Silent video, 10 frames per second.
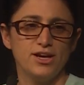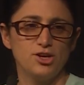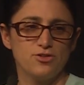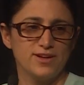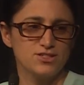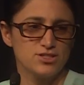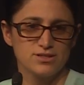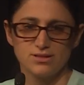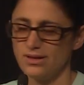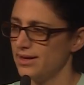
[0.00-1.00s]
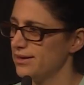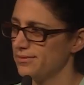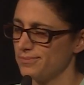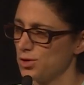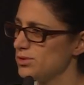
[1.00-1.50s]
Interventions like
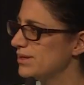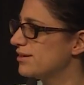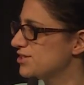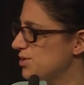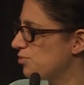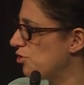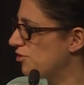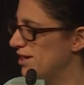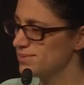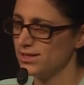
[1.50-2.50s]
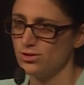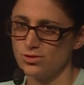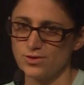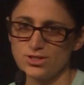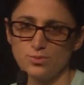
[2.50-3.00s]
early literacy programs and
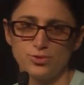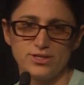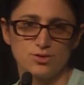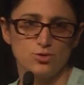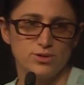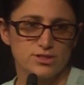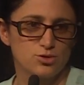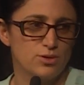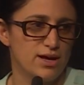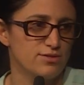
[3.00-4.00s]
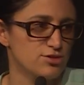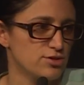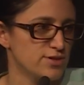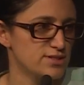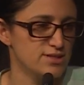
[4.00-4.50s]
universal preschool and school health
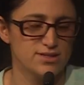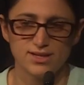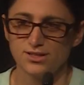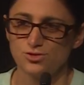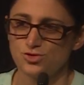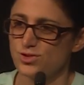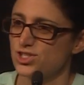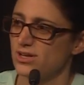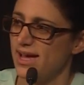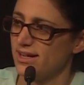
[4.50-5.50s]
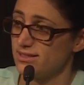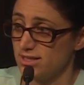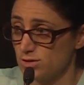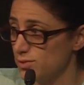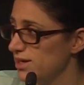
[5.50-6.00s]
services and nutrition
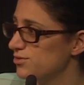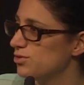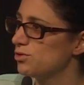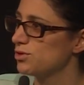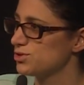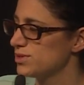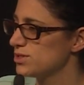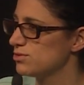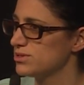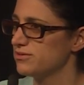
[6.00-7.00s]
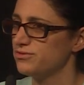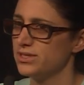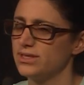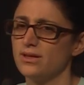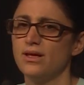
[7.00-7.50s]
access. We have no grocery stores in
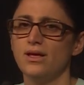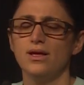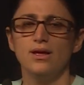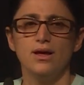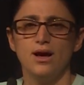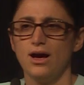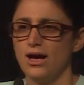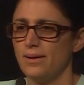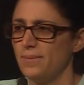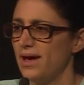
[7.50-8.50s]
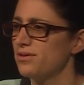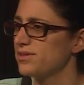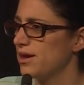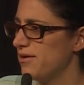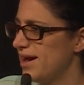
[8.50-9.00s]
Flint.
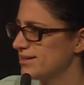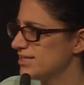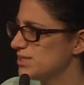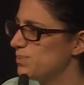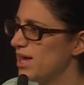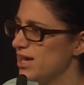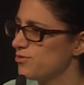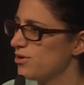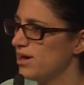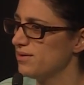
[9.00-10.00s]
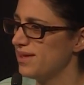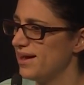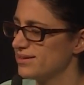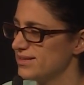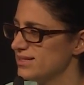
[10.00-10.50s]
Healthcare access, behavioral health
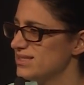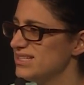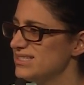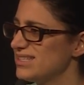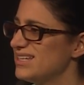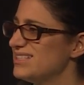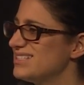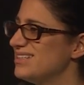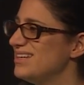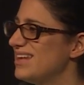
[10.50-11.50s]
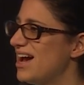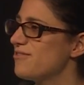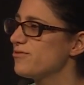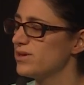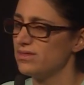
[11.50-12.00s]
access. These kids need
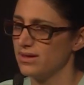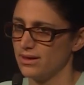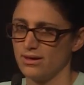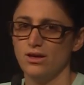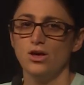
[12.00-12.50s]
everything.